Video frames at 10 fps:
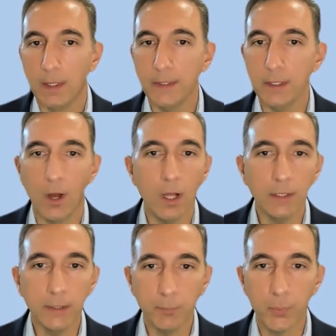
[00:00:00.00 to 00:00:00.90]
The
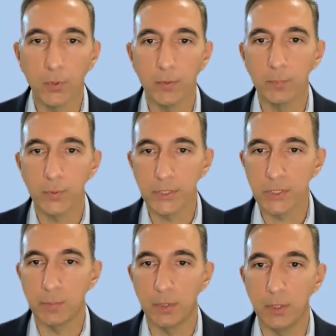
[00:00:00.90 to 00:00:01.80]
all-important
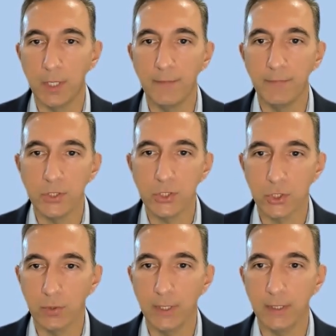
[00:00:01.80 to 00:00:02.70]
principle of
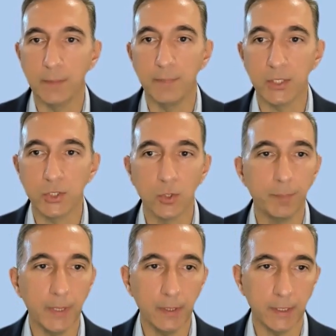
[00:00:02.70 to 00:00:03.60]
ensuring the
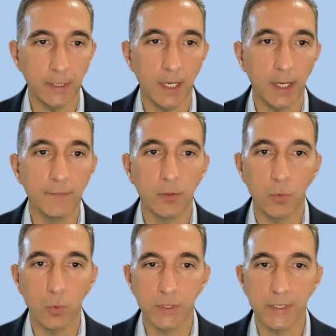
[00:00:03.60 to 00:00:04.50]
measurability of the
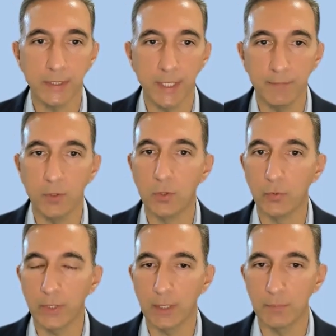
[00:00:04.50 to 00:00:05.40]
course-level
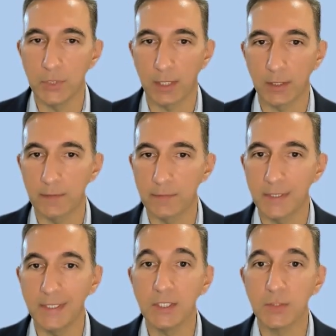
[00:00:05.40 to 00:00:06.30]
learning objectives
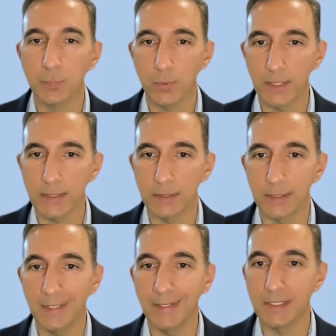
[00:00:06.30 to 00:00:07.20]
is present
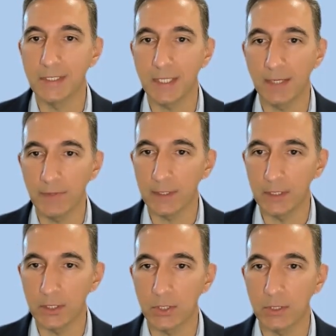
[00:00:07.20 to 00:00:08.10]
in the 7th
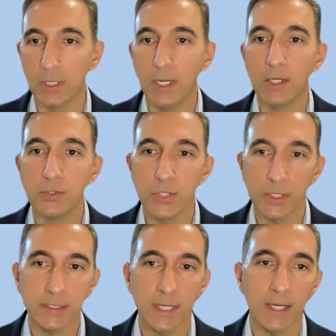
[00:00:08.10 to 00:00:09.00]
edition
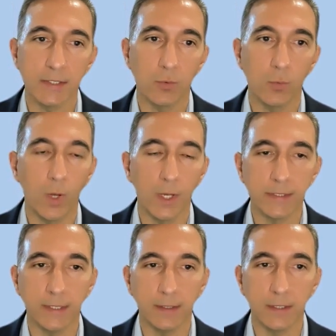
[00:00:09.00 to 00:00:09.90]
just as it
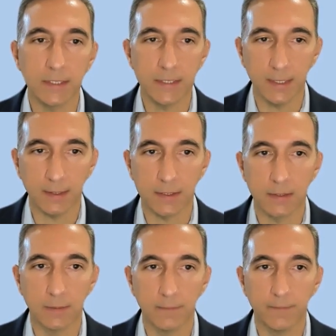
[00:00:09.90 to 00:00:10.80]
was in the 6th.